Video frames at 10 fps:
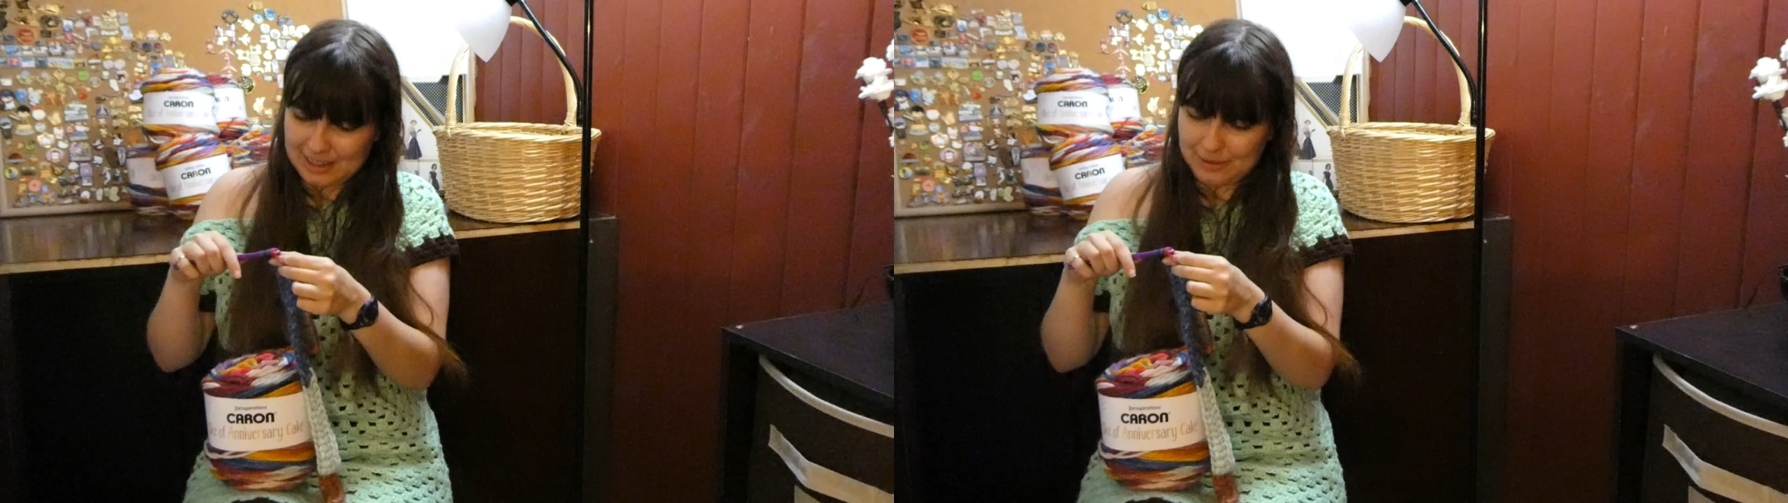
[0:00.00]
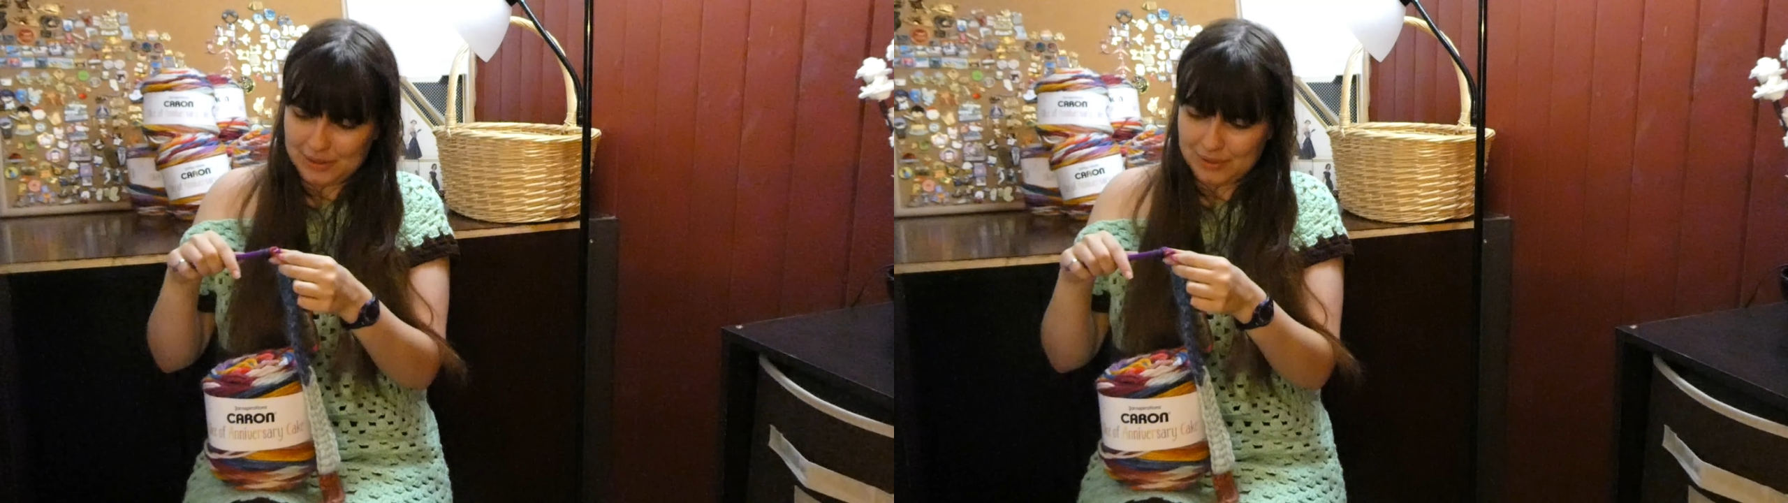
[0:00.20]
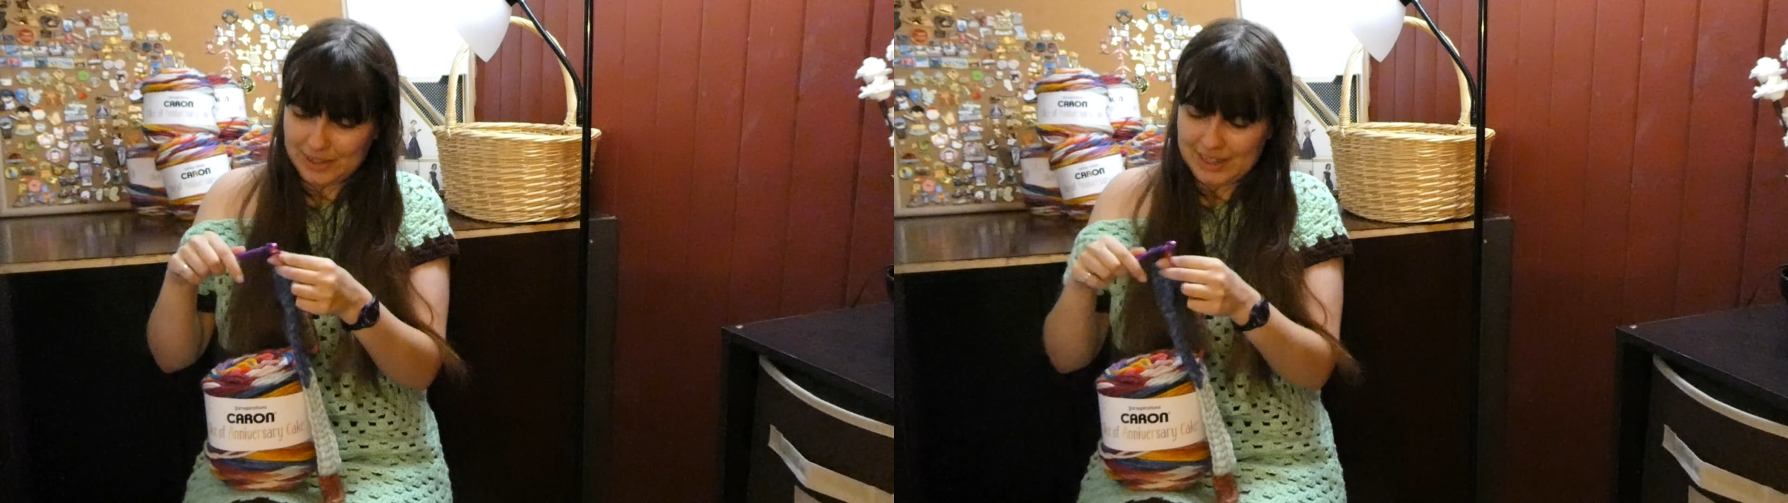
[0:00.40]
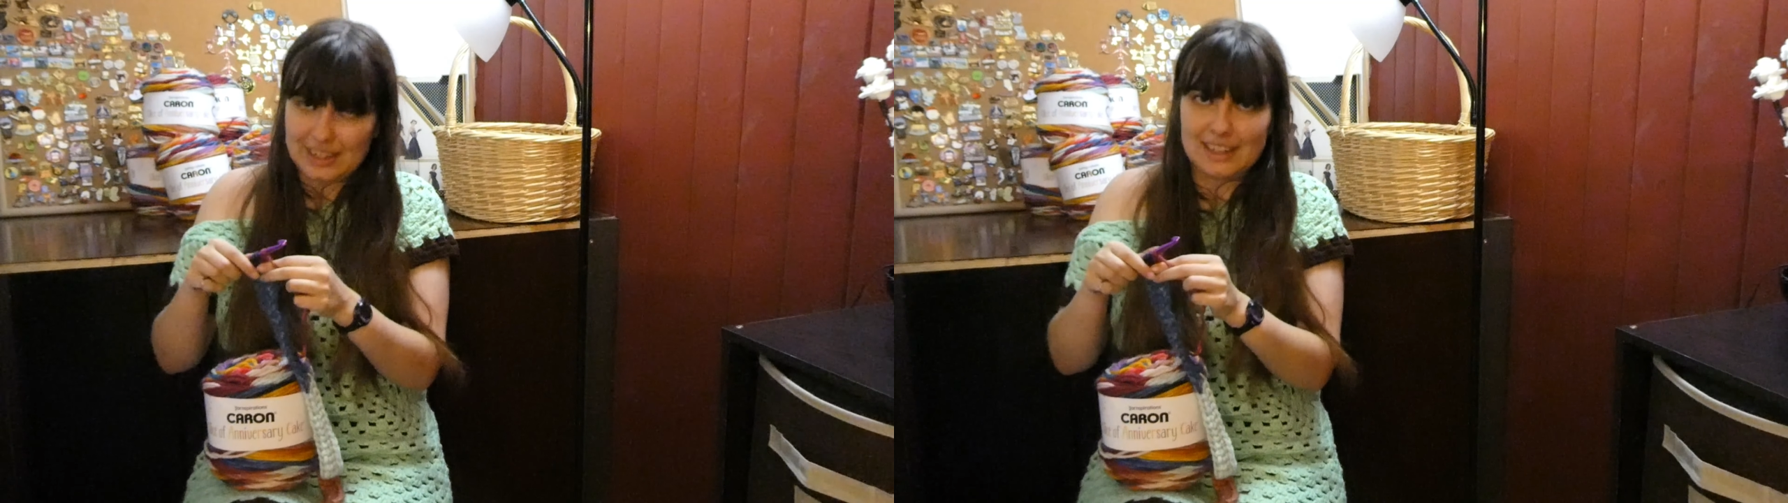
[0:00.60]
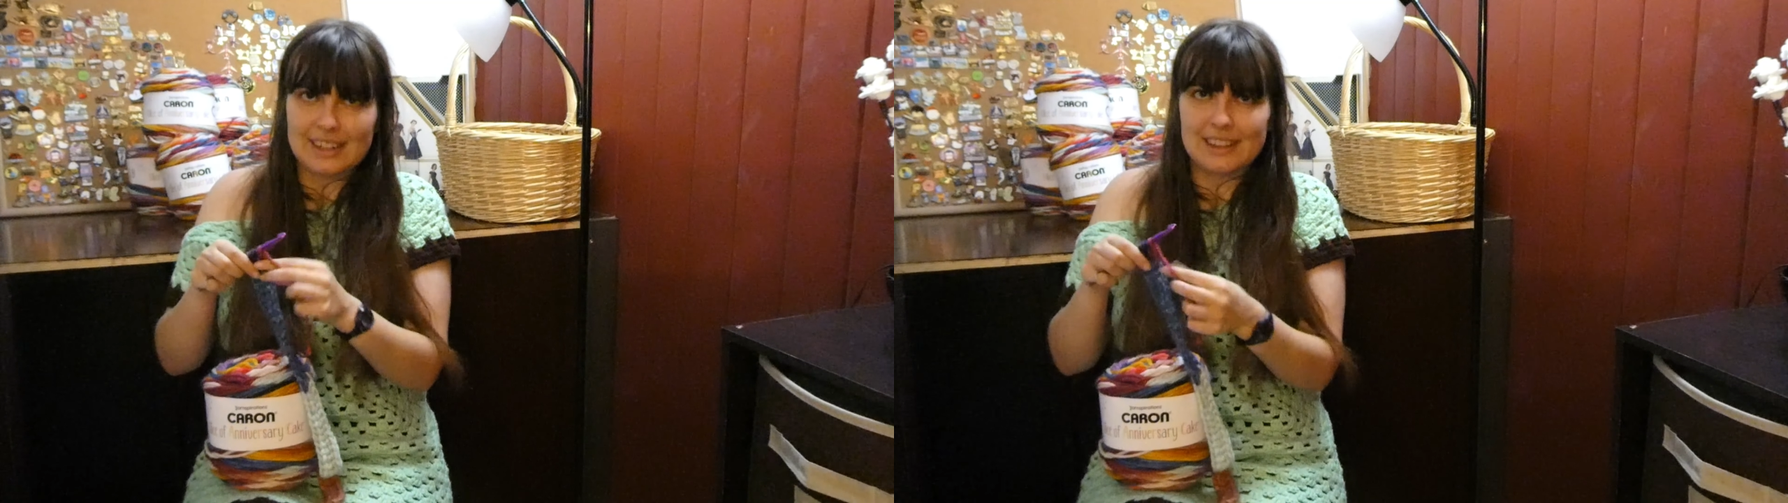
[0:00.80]
I was
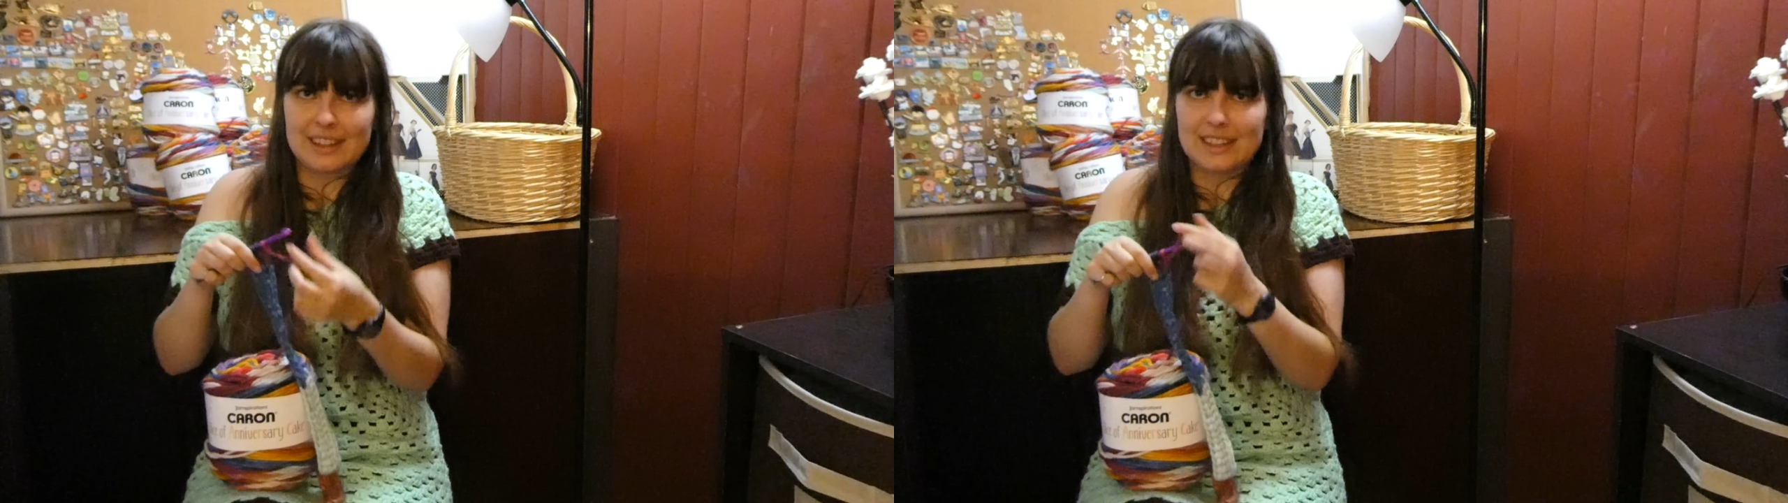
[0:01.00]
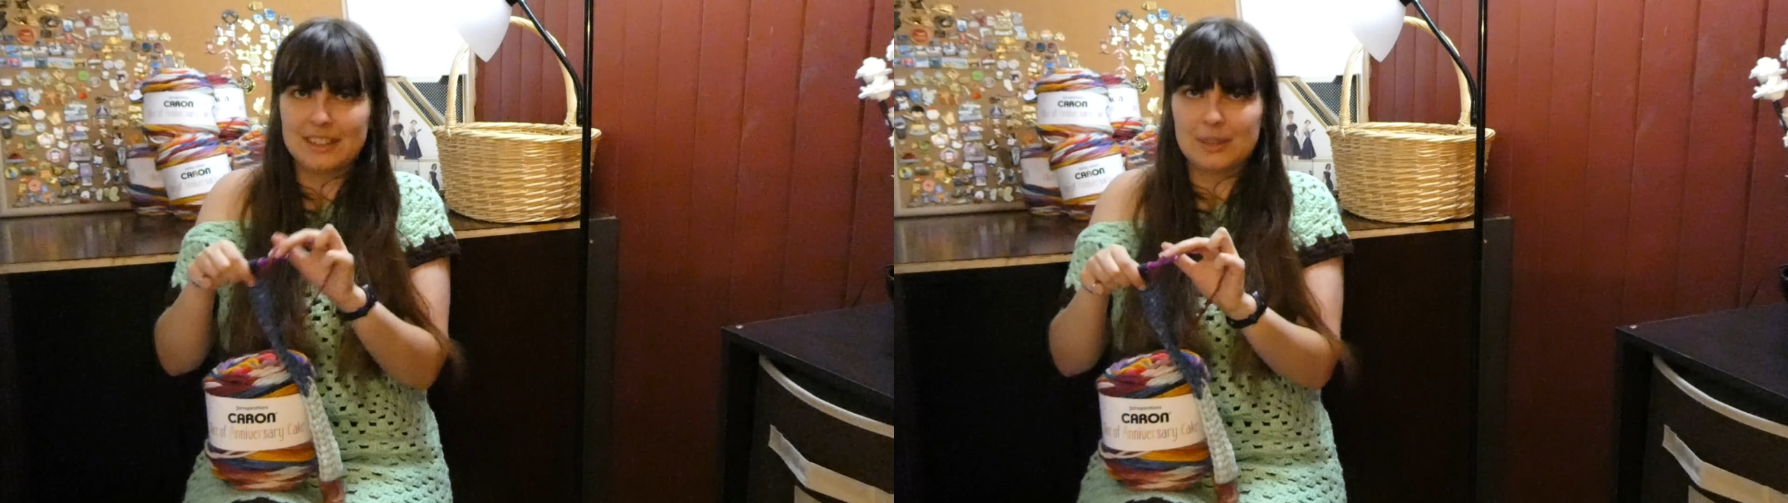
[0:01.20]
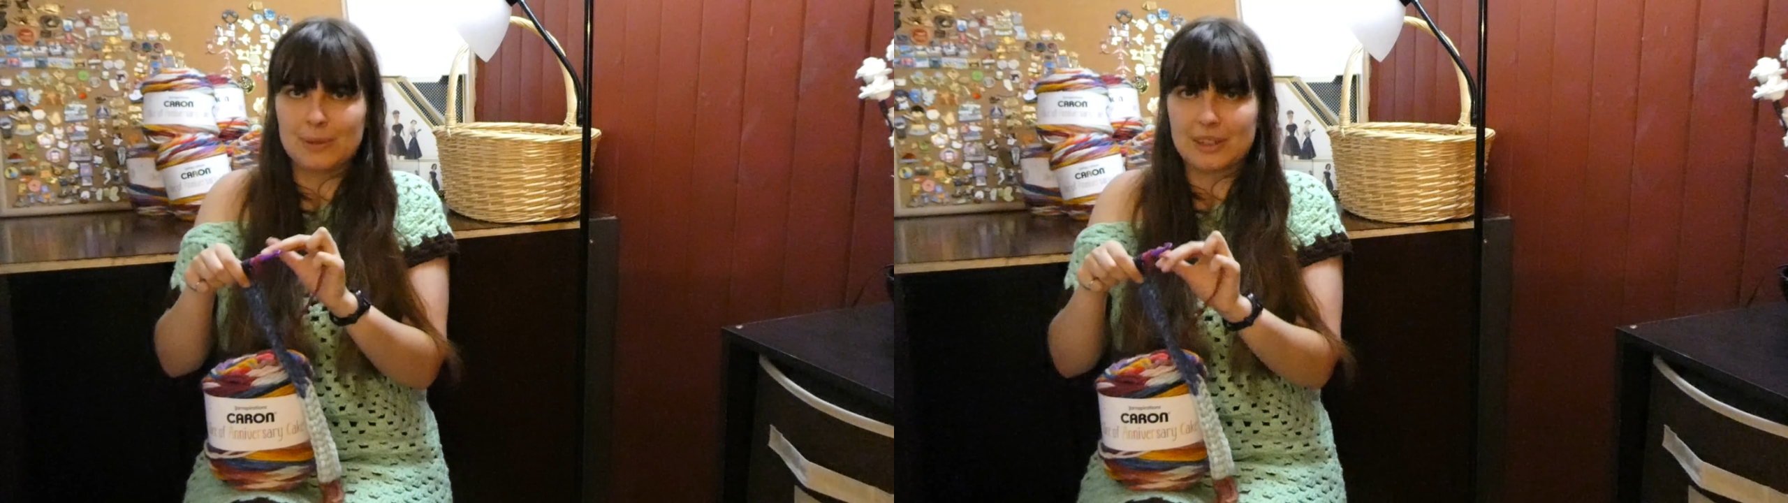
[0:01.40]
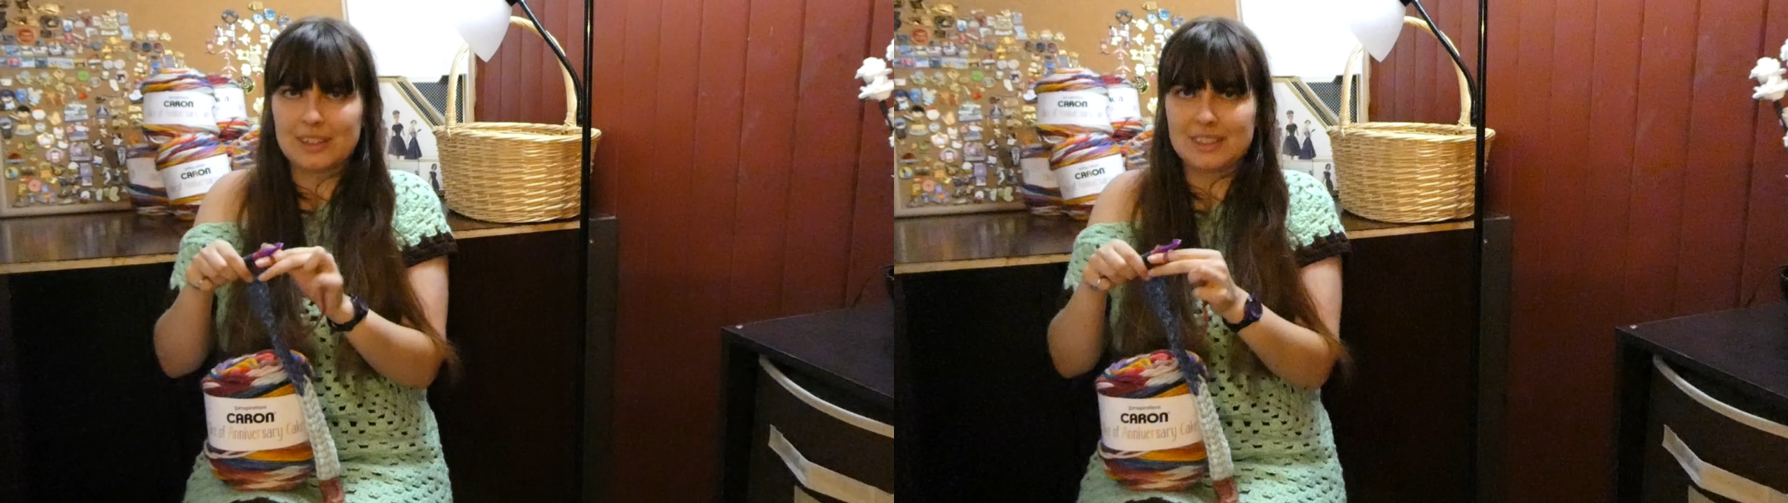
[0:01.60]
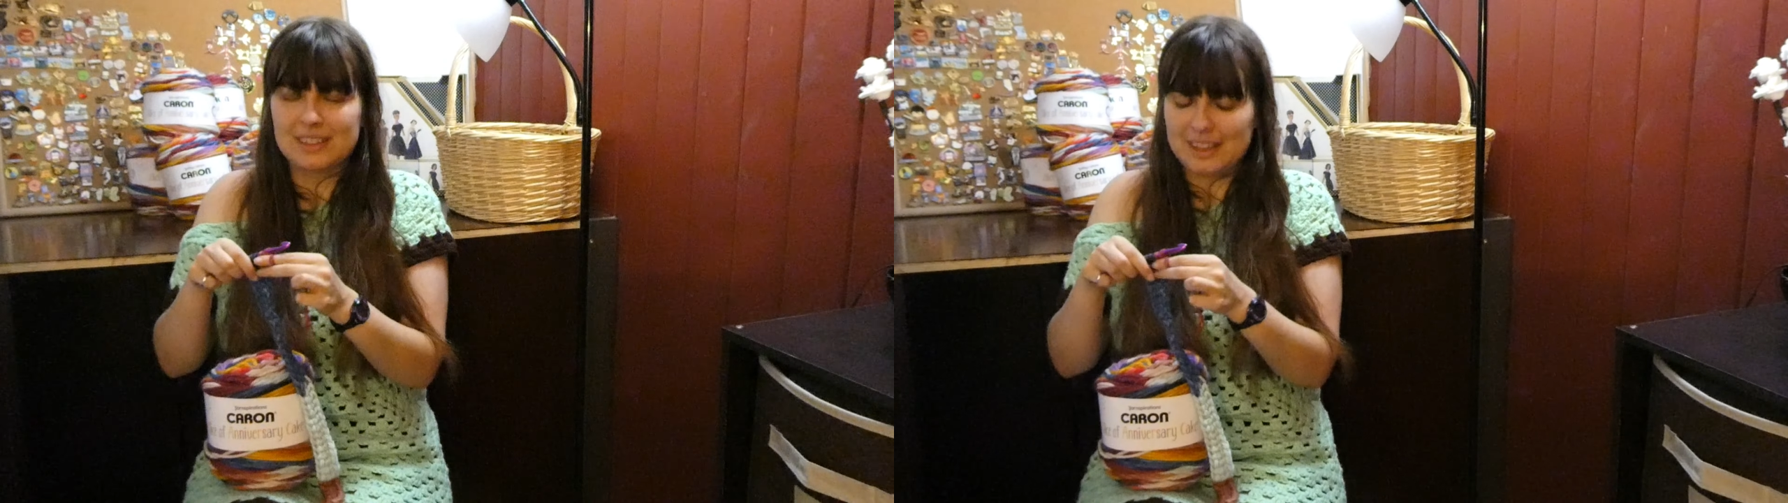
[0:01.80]
reading the kids' books,